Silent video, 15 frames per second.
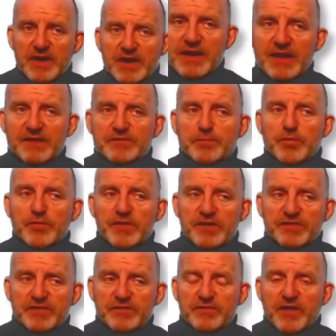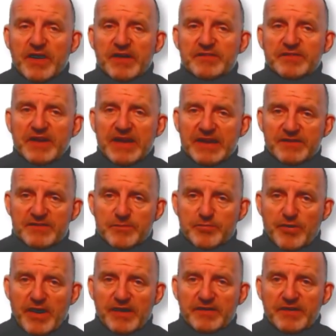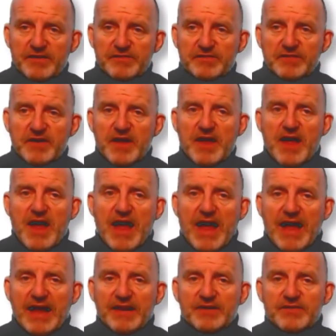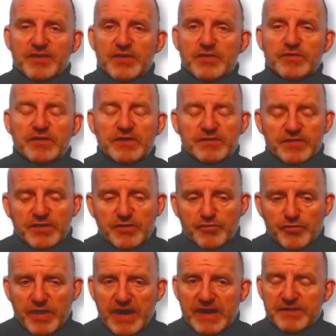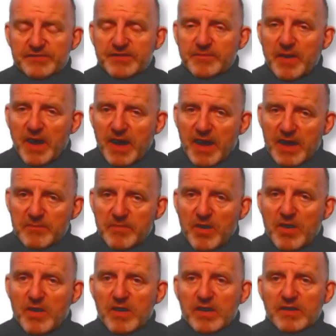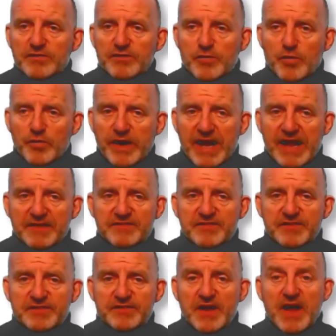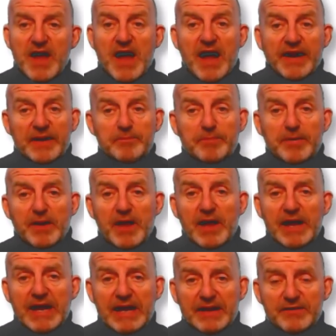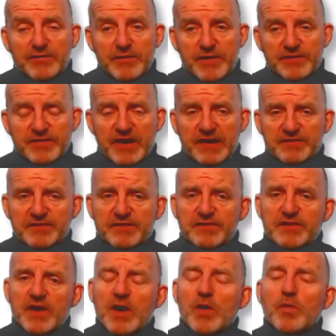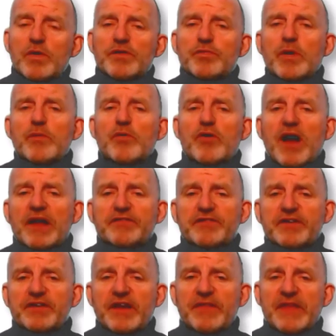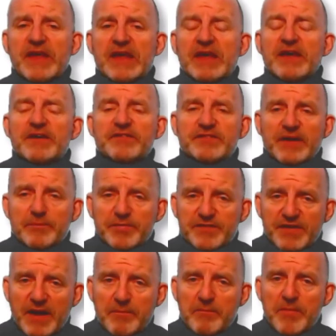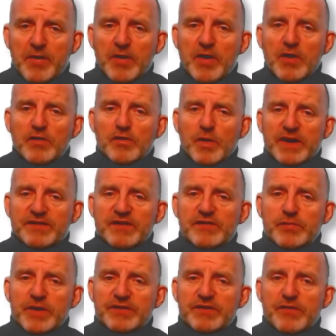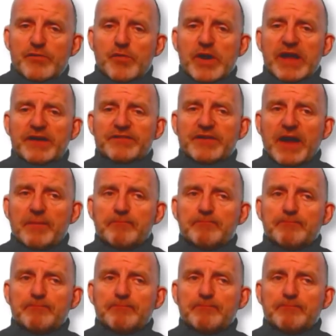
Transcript: let's put this advice into practice and use it to create some high mark scoring answers and apply it to the tasks which we were asked in the September 2023 exam.